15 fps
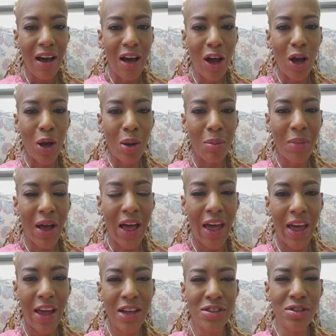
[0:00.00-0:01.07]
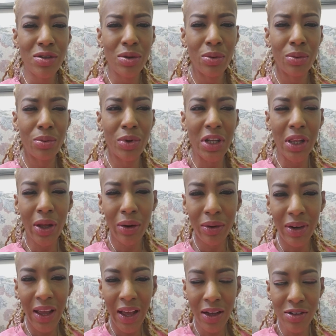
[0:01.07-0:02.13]
I had to
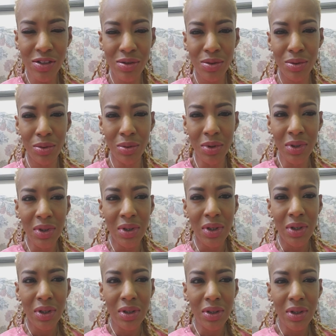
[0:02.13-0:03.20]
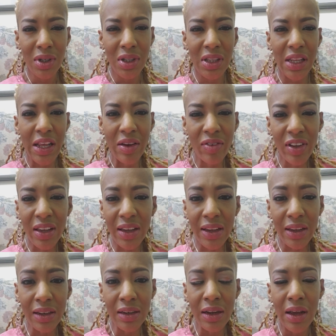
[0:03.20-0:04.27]
relearn how to live
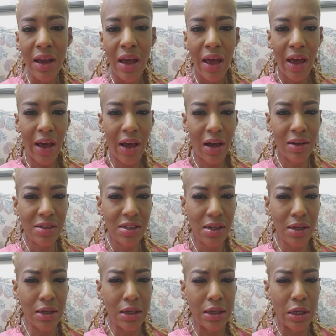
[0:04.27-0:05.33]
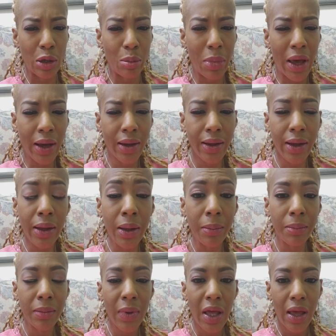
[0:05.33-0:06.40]
again, how to get back
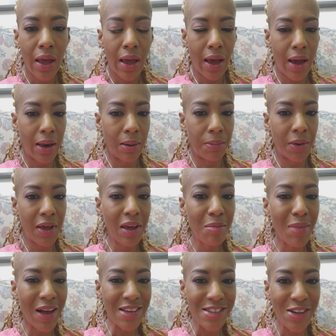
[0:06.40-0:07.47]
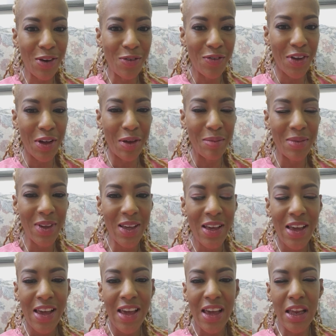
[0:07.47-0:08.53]
up, how to pick myself up,
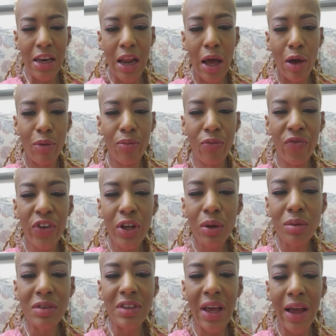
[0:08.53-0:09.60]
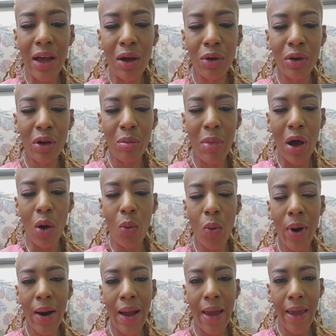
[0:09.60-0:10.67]
and not feel down about
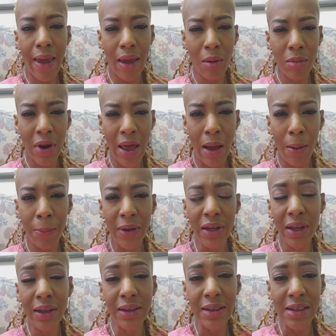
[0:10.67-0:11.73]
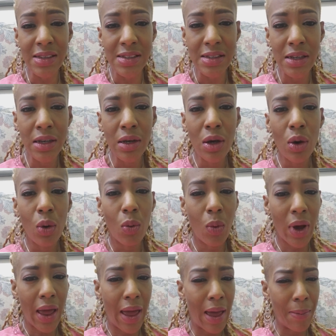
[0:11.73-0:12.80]
where I am now because
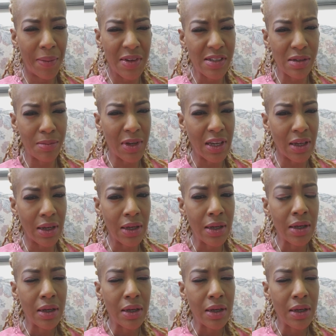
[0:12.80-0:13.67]
what happened to me,